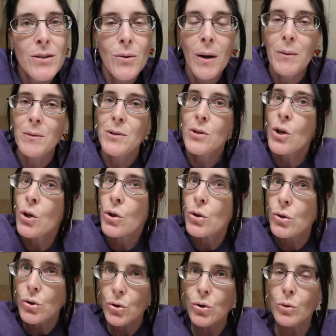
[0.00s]
So I was
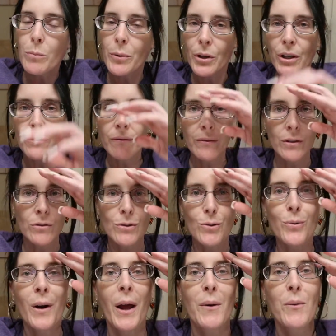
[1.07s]
super confused
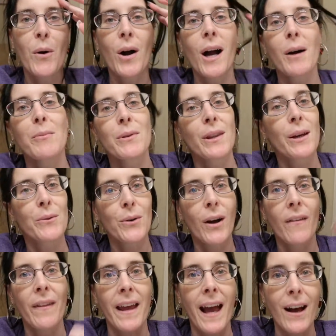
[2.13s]
when I woke up and they were
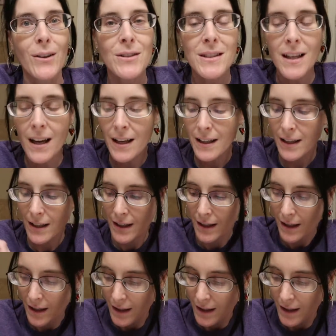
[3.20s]
on the outside.